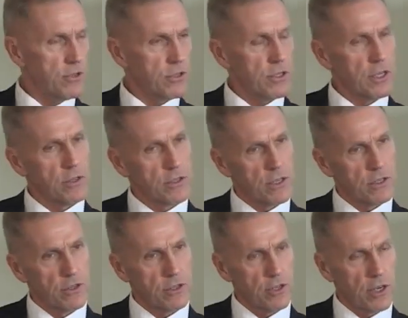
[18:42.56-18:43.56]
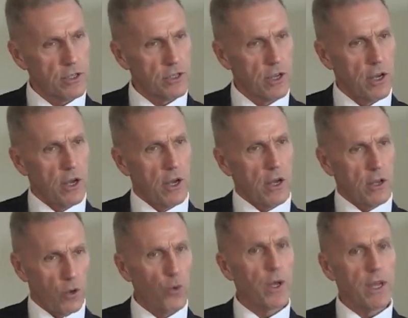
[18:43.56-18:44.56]
interesting because it's not just
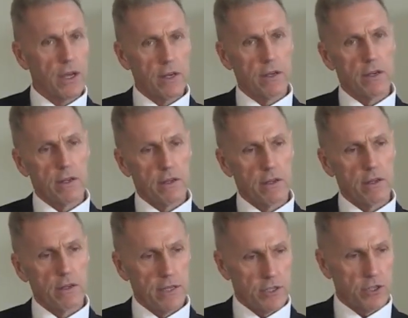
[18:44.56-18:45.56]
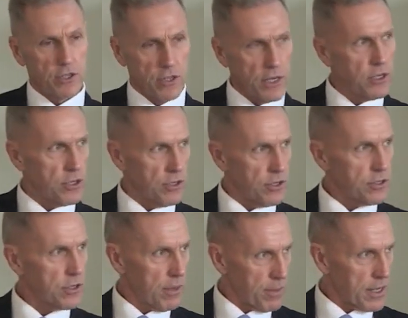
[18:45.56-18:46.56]
looking at legislation
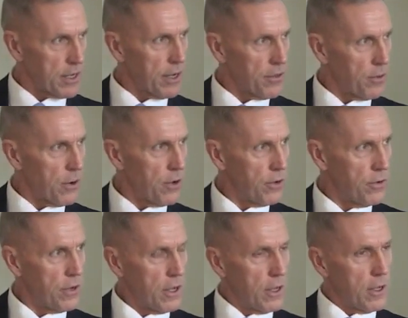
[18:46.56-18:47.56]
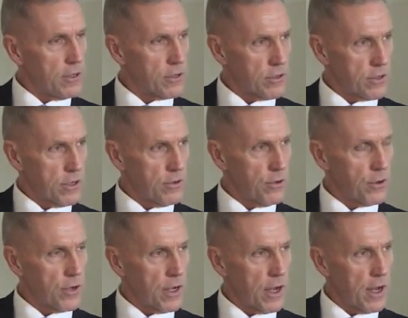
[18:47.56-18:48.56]
that's coming down the road. It's also
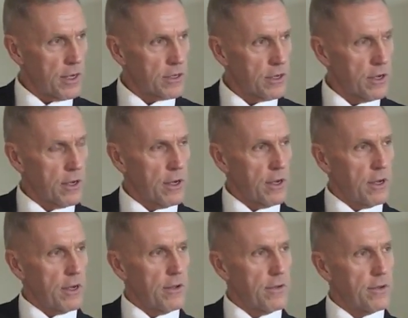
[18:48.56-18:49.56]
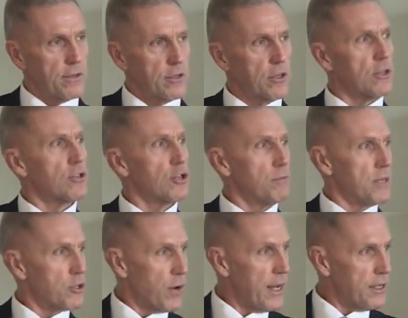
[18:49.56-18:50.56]
looking at consumer
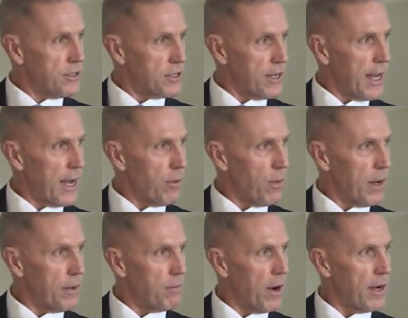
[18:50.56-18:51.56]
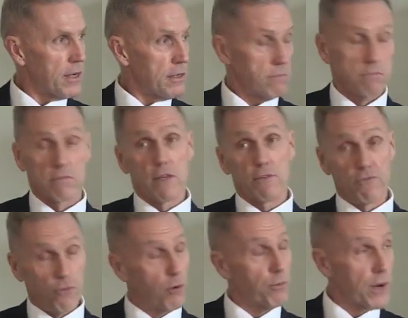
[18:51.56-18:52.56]
trends and how one might
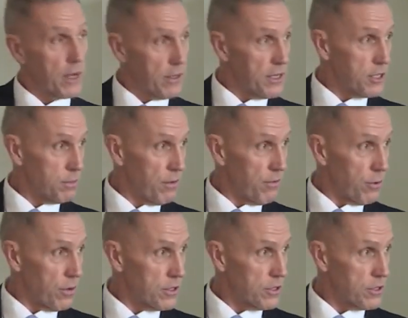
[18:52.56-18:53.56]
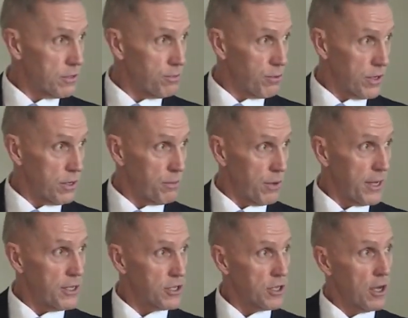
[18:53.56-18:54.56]
inform regulation before it's put in
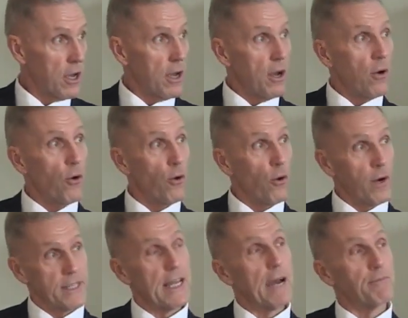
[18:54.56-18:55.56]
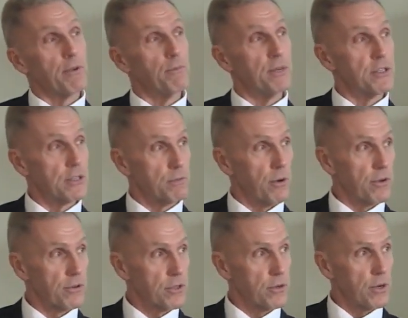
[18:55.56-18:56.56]
place or adapt your business
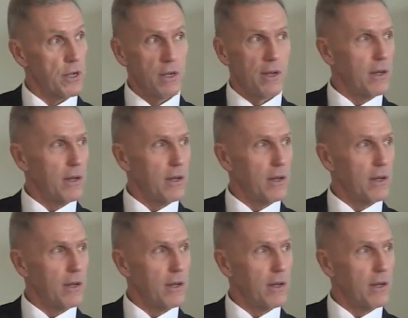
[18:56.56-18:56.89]
model to it.